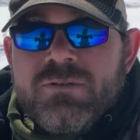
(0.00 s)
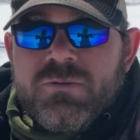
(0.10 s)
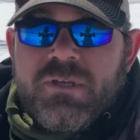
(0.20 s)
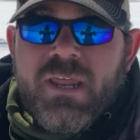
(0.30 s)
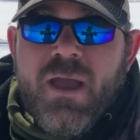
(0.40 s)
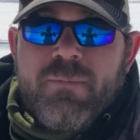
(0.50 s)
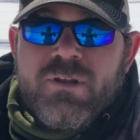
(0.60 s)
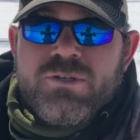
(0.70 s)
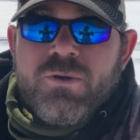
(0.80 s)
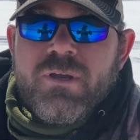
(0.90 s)
So today I'm going
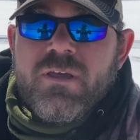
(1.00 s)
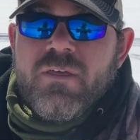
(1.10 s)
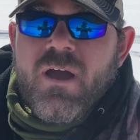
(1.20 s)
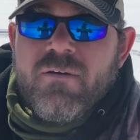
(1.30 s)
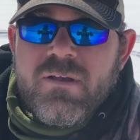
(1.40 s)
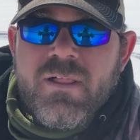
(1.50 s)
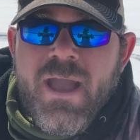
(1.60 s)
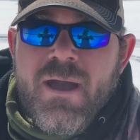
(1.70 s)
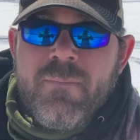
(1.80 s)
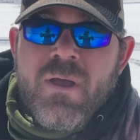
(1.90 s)
to show you the
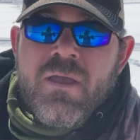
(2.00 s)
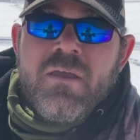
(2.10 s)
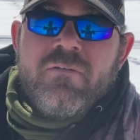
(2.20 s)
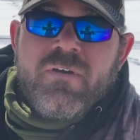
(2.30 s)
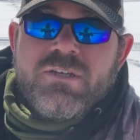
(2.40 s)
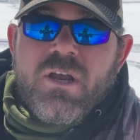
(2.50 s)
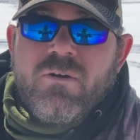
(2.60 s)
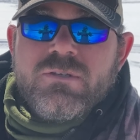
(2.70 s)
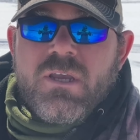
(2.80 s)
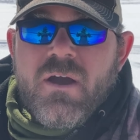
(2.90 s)
clam fish
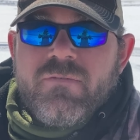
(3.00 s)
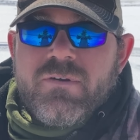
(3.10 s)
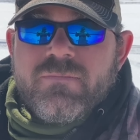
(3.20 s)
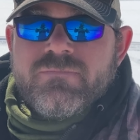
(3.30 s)
house cover.